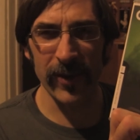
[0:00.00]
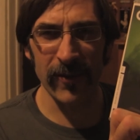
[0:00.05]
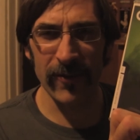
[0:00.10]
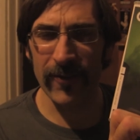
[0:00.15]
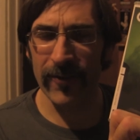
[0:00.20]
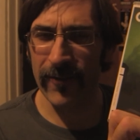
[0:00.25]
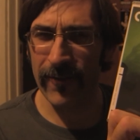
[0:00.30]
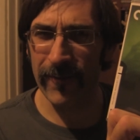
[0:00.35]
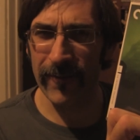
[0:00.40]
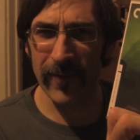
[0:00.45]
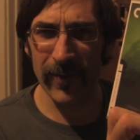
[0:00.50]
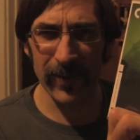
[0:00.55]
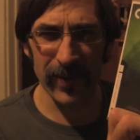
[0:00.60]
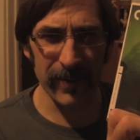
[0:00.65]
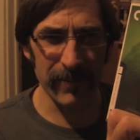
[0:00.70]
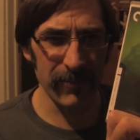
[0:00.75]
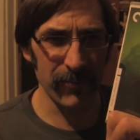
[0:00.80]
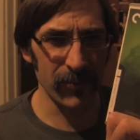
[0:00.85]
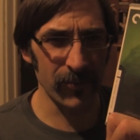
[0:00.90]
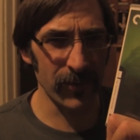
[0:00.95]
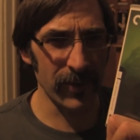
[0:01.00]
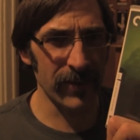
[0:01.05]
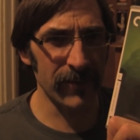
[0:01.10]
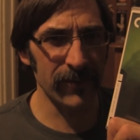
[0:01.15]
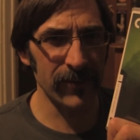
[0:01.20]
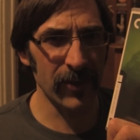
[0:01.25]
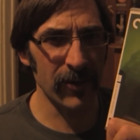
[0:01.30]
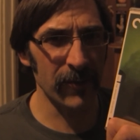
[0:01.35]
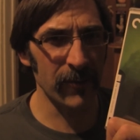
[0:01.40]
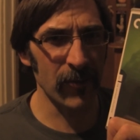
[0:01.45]
It's just a very
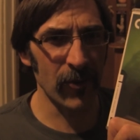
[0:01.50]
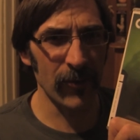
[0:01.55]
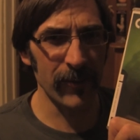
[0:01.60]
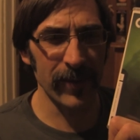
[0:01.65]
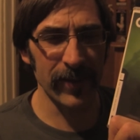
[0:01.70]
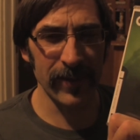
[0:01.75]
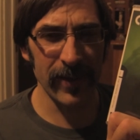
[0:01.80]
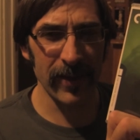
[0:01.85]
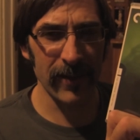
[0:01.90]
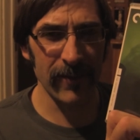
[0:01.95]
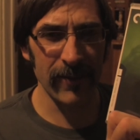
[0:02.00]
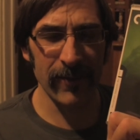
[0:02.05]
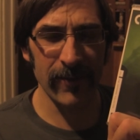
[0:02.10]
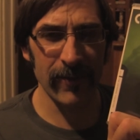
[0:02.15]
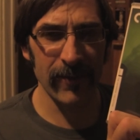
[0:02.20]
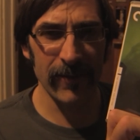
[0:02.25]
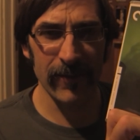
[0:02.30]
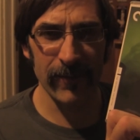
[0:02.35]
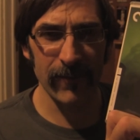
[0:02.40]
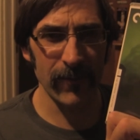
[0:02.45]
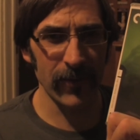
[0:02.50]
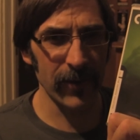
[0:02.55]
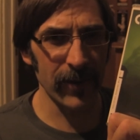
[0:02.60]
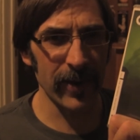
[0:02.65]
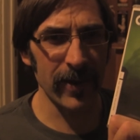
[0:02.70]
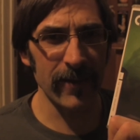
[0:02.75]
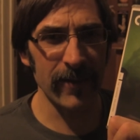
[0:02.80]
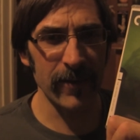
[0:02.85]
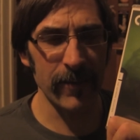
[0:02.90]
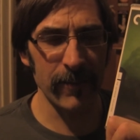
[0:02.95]
brief little moment that's very
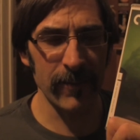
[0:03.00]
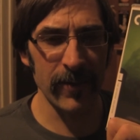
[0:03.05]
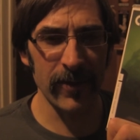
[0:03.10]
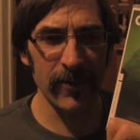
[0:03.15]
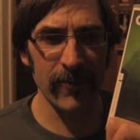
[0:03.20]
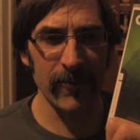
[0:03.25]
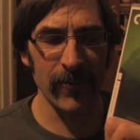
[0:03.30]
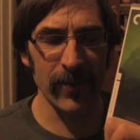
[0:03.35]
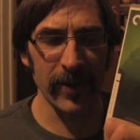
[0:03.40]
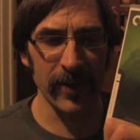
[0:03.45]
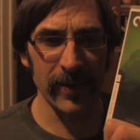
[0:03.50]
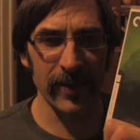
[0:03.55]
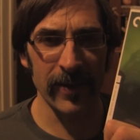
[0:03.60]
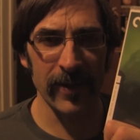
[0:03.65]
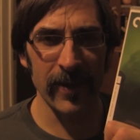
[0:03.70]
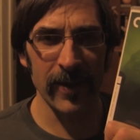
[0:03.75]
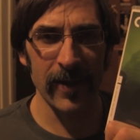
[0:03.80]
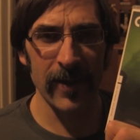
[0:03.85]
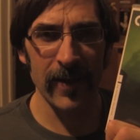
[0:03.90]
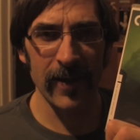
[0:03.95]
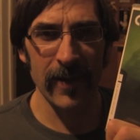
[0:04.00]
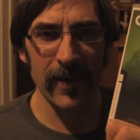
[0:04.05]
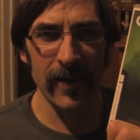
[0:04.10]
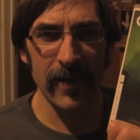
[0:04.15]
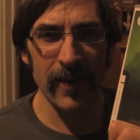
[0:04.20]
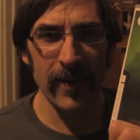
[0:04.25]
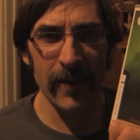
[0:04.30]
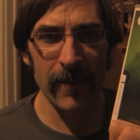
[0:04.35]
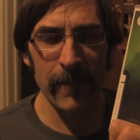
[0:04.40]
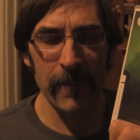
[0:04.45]
easy to miss when
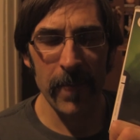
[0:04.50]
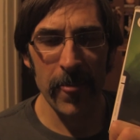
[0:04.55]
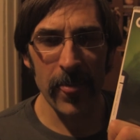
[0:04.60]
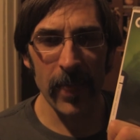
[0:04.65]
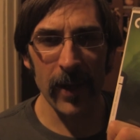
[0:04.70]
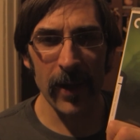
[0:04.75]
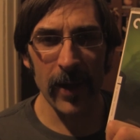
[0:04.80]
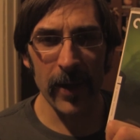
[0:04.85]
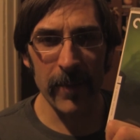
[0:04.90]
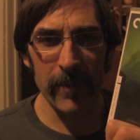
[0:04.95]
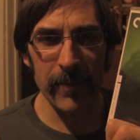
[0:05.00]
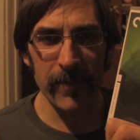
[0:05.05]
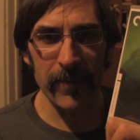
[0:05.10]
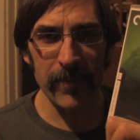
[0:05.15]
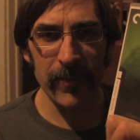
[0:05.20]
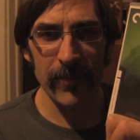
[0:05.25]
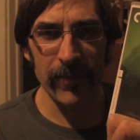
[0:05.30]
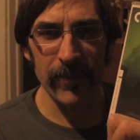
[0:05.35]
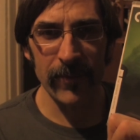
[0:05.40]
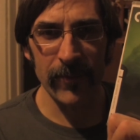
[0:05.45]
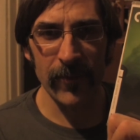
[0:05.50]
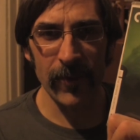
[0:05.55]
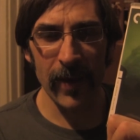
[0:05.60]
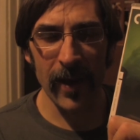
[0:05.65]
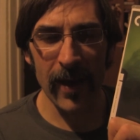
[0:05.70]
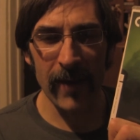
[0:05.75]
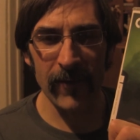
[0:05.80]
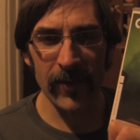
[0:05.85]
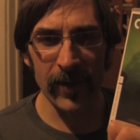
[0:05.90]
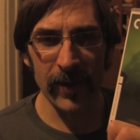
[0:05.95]
they're
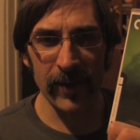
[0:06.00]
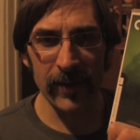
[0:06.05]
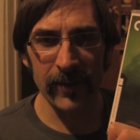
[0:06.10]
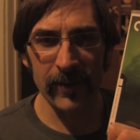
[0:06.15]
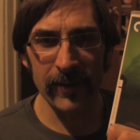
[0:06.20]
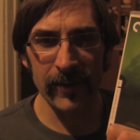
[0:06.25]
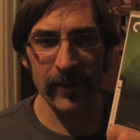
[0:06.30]
having